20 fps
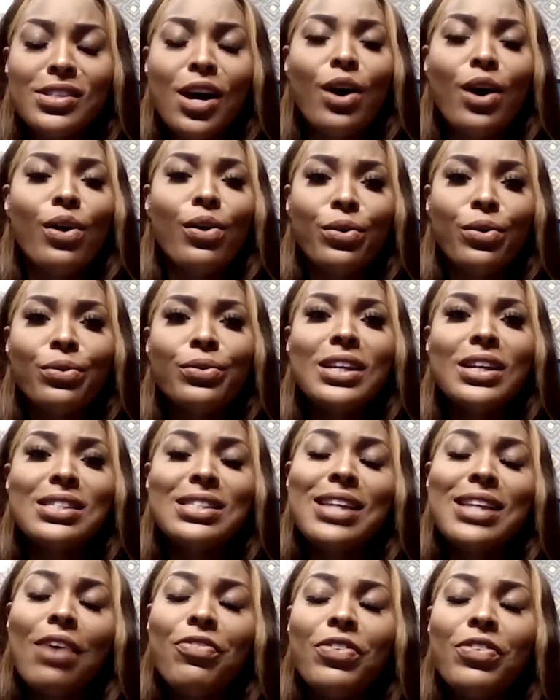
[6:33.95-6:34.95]
So
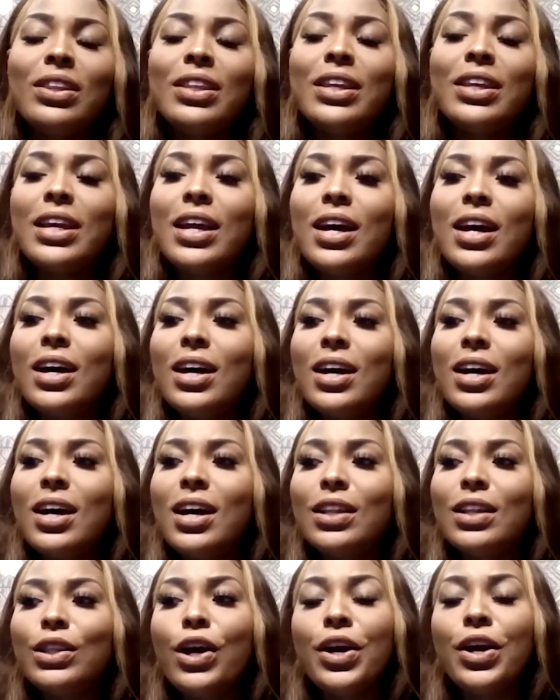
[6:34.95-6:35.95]
it's definitely
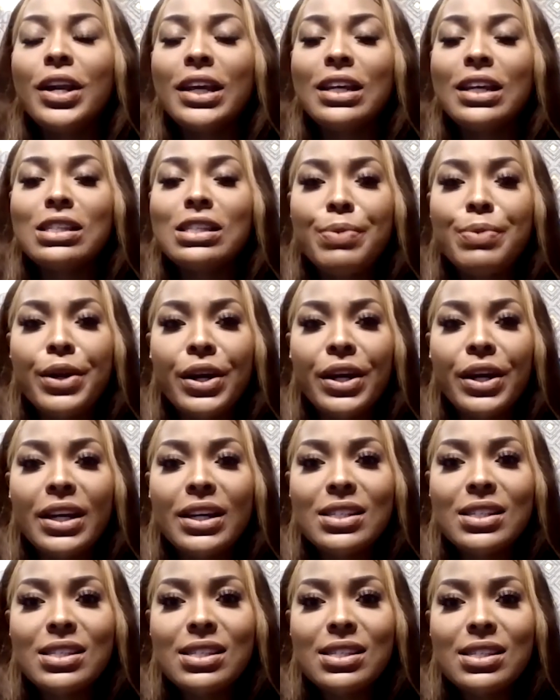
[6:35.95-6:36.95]
a, a learning
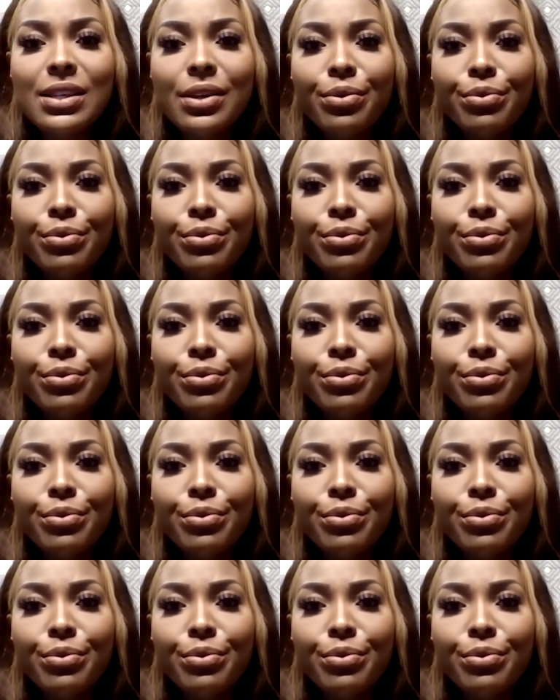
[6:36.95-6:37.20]
experience.